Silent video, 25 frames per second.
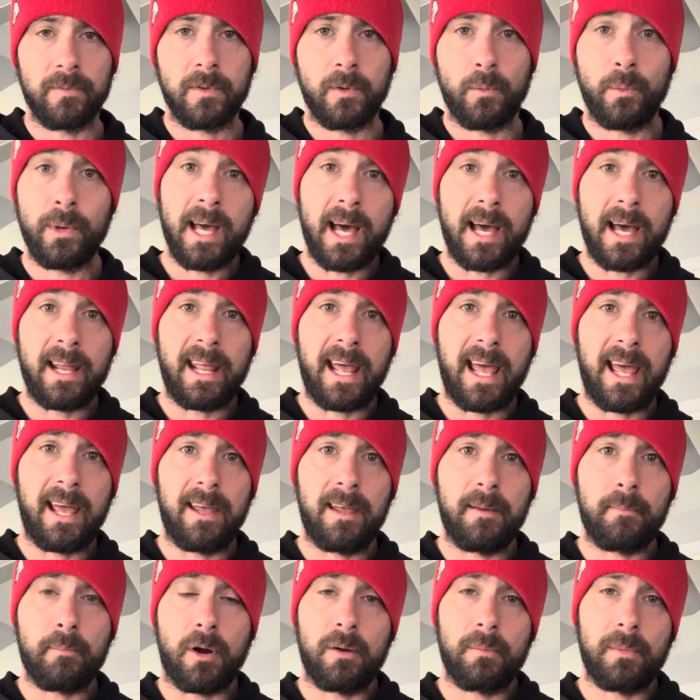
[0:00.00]
We got
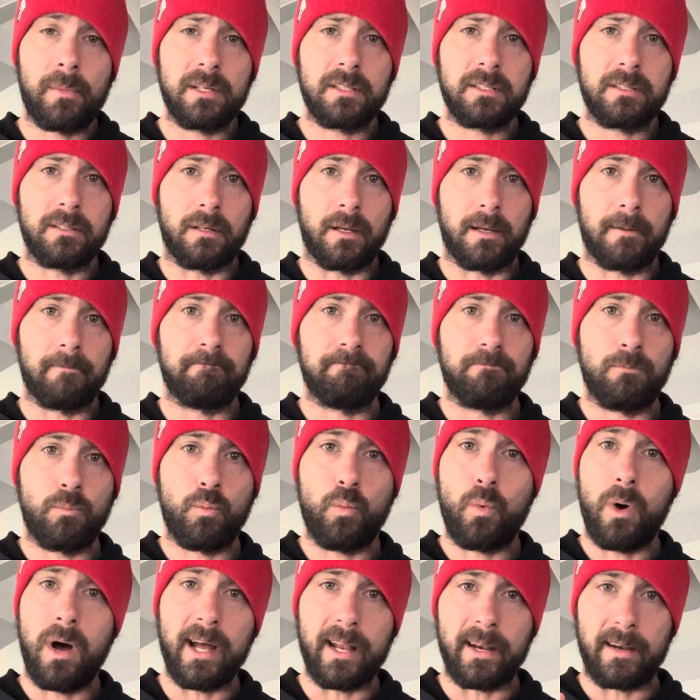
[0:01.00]
a bar muscle up.
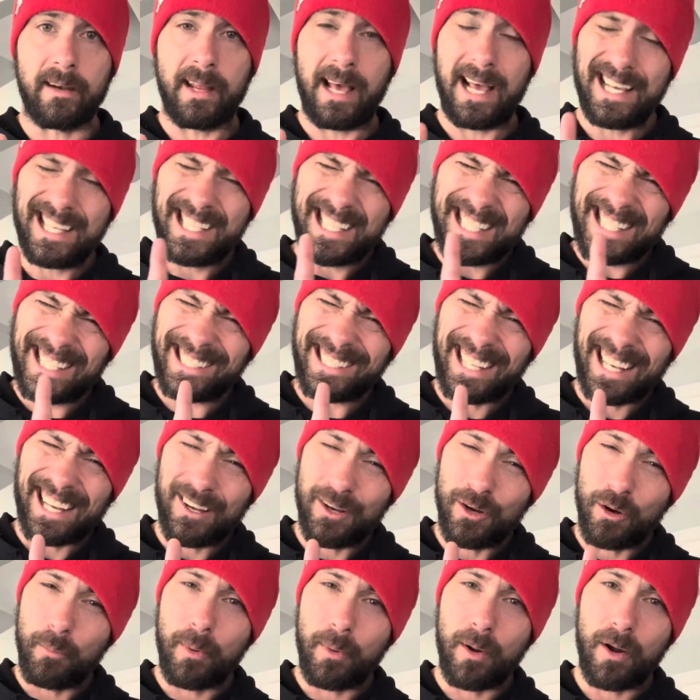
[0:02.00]
A
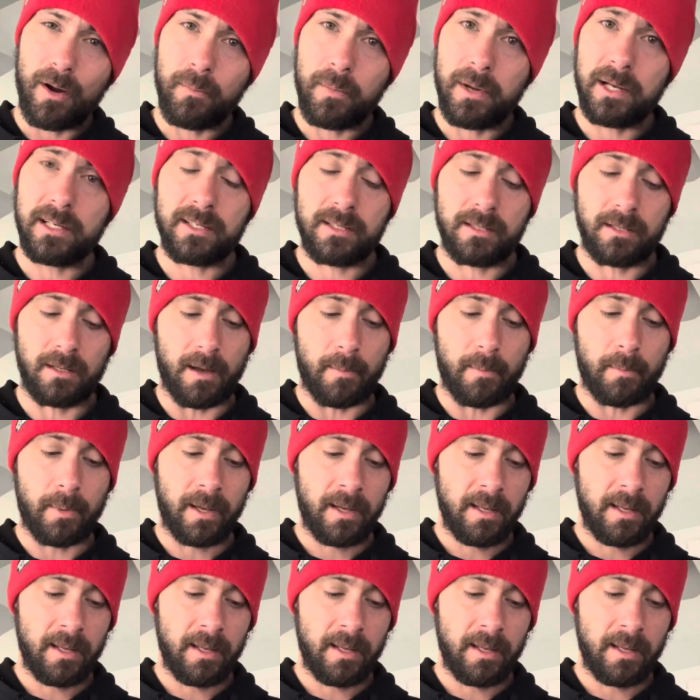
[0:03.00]
single bar muscle up,